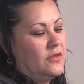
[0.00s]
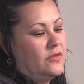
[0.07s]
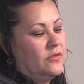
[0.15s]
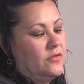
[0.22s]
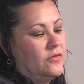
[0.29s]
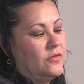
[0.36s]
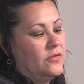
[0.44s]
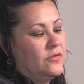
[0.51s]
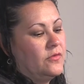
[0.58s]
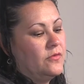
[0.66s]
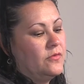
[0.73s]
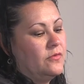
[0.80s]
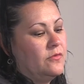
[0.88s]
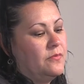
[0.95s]

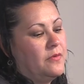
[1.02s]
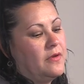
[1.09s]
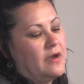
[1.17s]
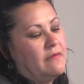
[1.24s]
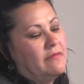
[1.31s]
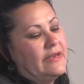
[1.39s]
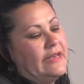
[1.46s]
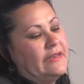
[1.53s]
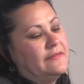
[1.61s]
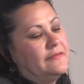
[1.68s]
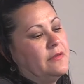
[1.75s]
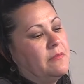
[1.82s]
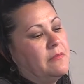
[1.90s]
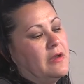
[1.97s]
you probably need
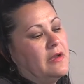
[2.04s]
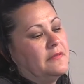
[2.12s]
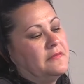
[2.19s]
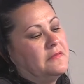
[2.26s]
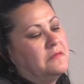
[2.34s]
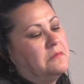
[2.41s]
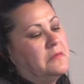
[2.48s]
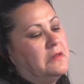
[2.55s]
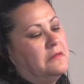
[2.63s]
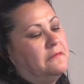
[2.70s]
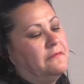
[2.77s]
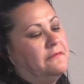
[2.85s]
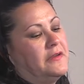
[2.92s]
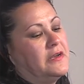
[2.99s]
some uh, small
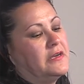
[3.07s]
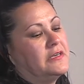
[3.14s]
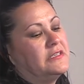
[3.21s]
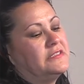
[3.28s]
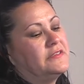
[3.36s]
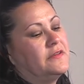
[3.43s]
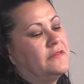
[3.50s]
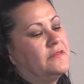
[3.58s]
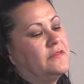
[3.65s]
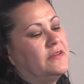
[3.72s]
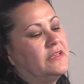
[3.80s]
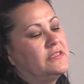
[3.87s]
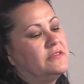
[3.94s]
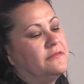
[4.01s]
fingers because you
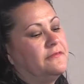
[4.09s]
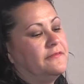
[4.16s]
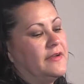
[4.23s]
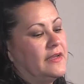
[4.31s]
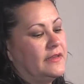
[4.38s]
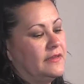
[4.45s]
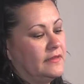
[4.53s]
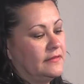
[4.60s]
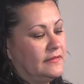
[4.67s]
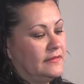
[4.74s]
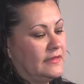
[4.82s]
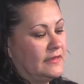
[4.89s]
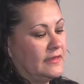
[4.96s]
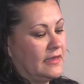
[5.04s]
need to find
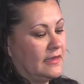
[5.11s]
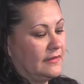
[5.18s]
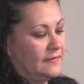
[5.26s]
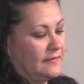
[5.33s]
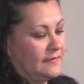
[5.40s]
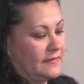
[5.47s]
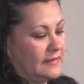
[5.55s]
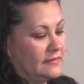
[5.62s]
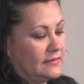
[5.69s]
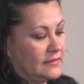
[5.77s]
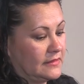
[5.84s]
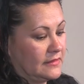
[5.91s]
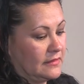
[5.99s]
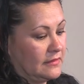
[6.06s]
the uh,
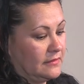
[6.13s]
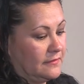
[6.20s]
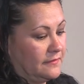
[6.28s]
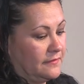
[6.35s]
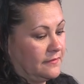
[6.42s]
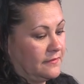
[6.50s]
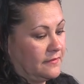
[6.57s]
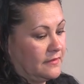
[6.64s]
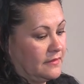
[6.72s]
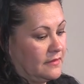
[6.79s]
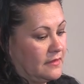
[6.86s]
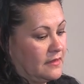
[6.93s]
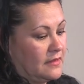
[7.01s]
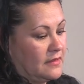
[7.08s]
center of
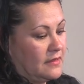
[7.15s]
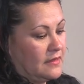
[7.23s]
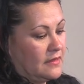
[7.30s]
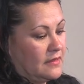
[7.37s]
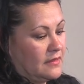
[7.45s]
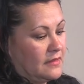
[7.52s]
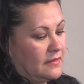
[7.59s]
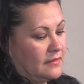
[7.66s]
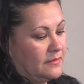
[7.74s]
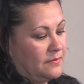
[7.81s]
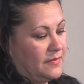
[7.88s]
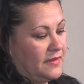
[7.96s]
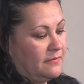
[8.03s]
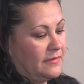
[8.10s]
the
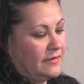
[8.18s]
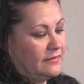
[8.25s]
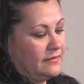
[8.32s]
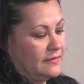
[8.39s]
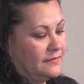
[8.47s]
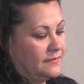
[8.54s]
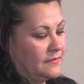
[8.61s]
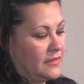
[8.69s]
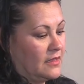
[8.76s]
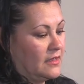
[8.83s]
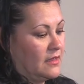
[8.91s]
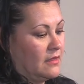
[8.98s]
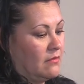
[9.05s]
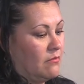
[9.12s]
pinwheel.
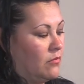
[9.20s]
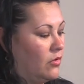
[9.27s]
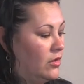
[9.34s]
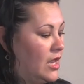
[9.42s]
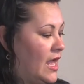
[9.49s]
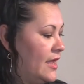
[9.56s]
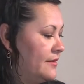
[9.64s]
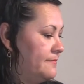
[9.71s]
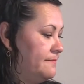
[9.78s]
Voila.